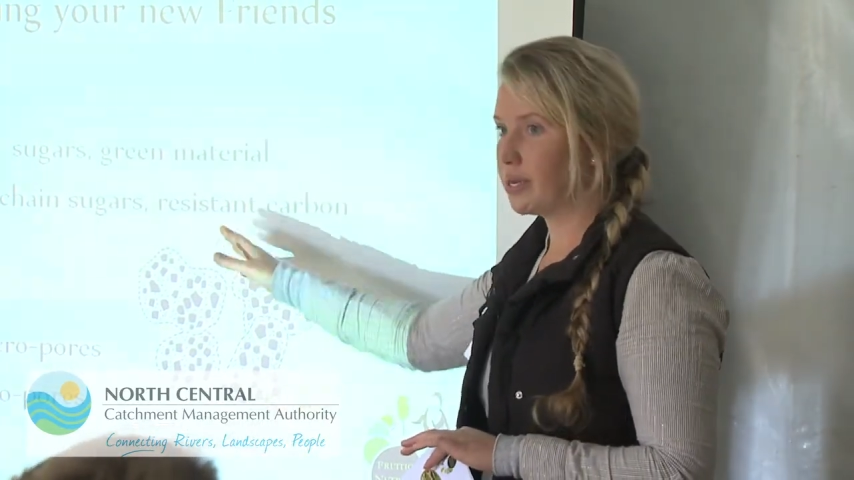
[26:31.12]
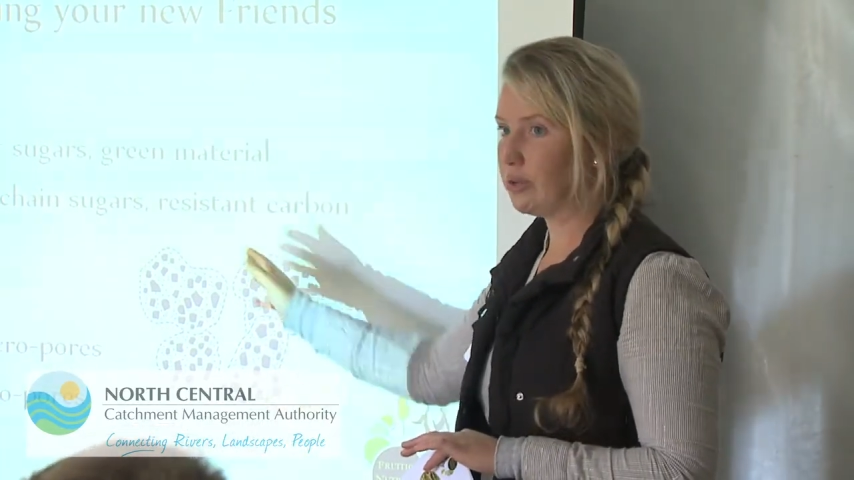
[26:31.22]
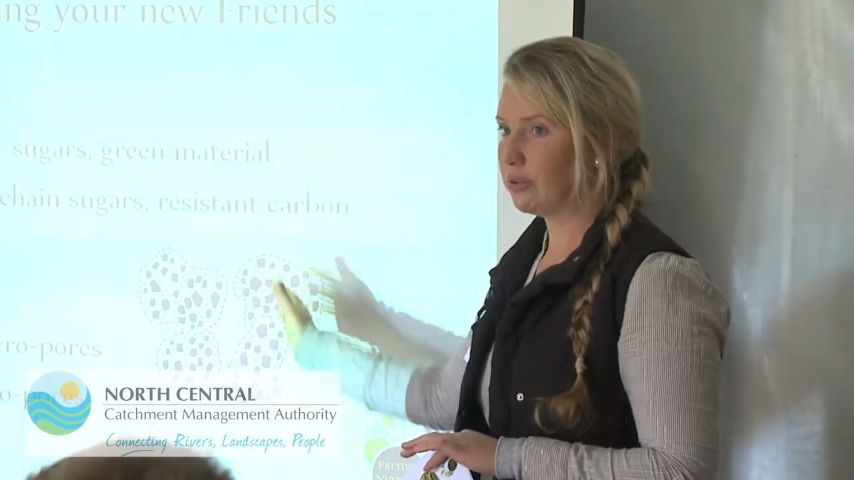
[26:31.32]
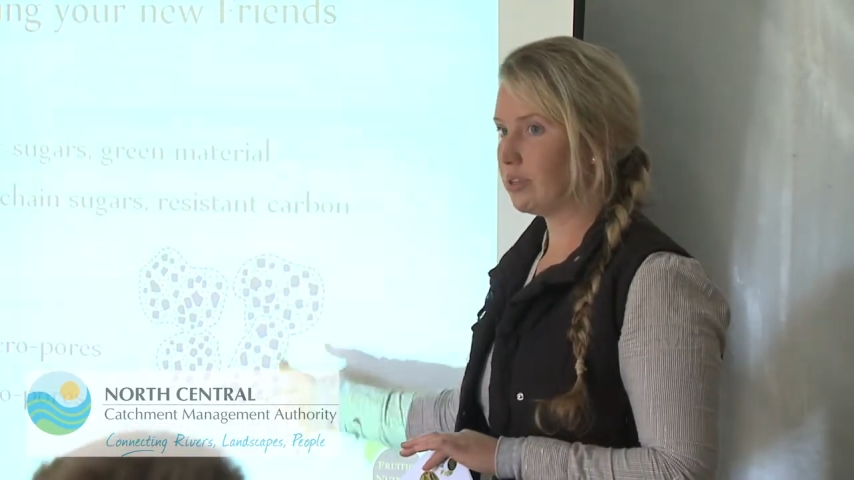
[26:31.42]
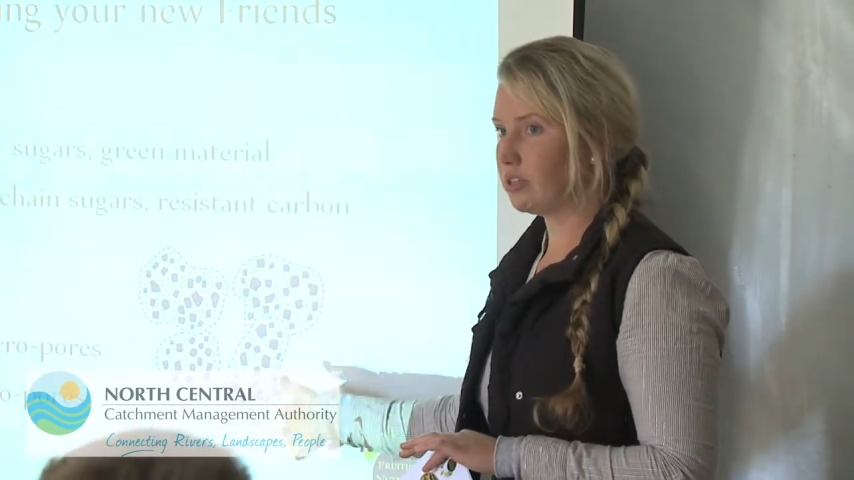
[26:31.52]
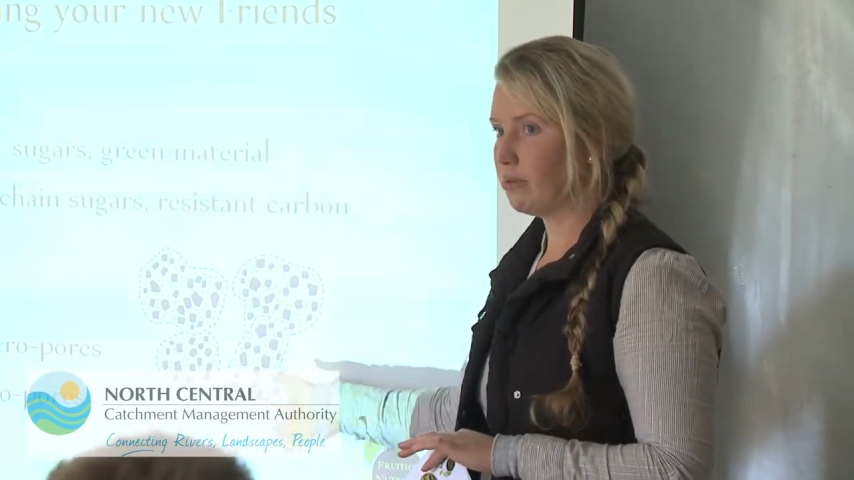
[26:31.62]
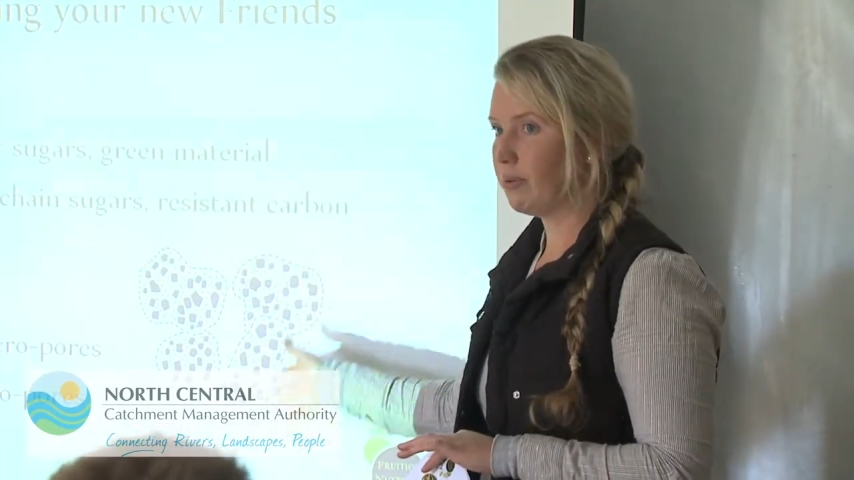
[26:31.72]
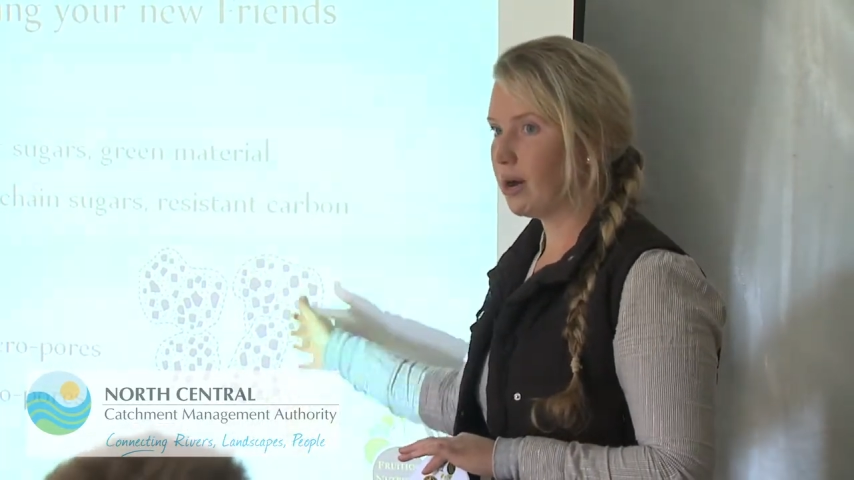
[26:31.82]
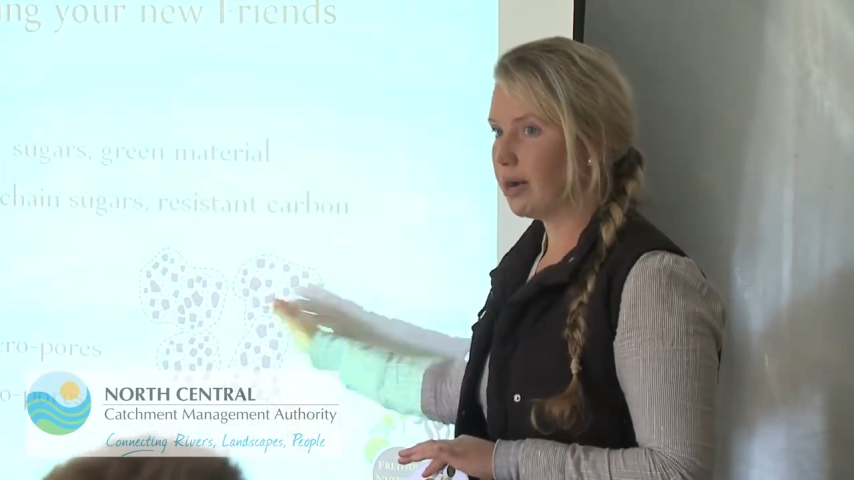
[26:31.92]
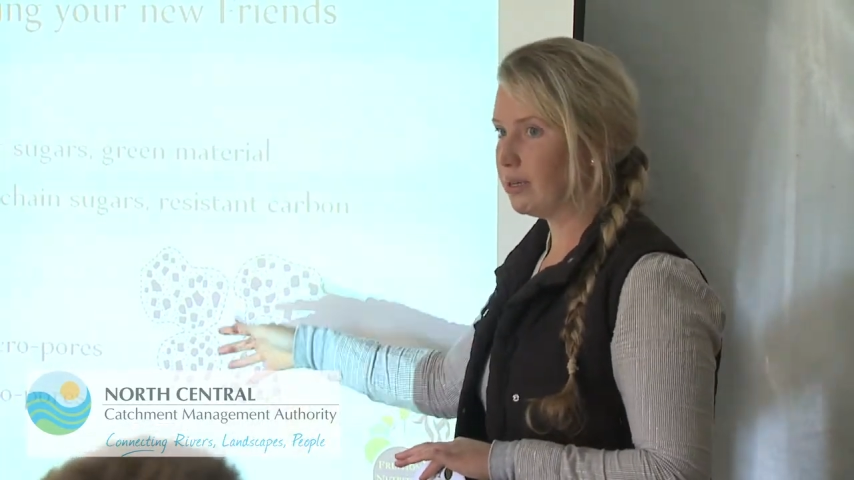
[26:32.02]
along the
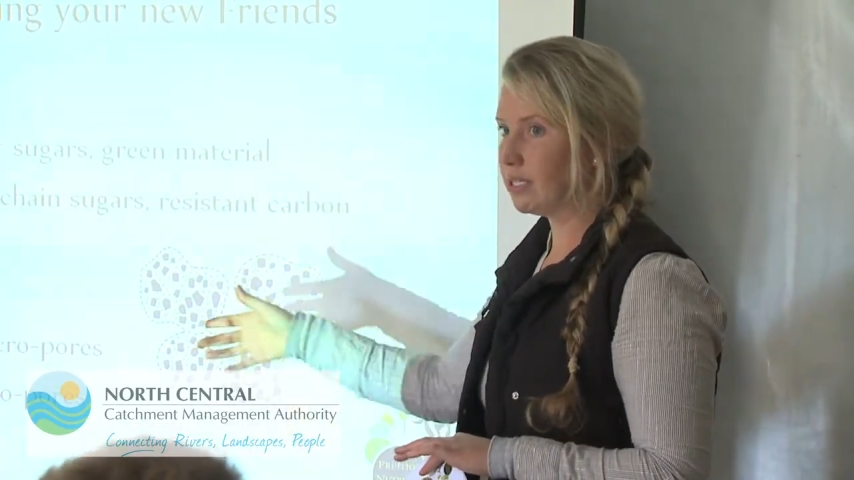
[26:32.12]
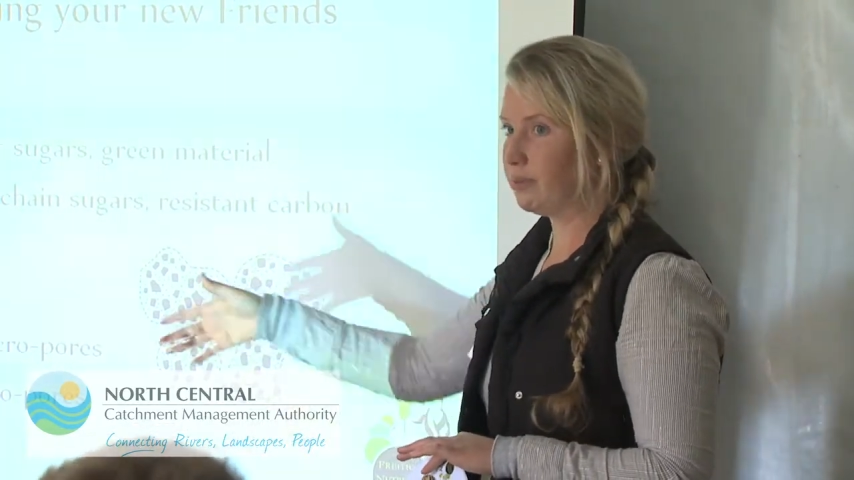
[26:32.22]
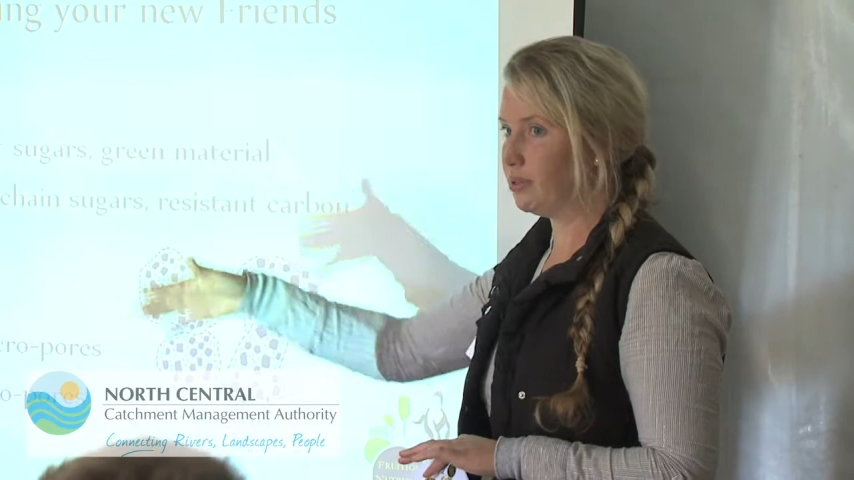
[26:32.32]
superhighways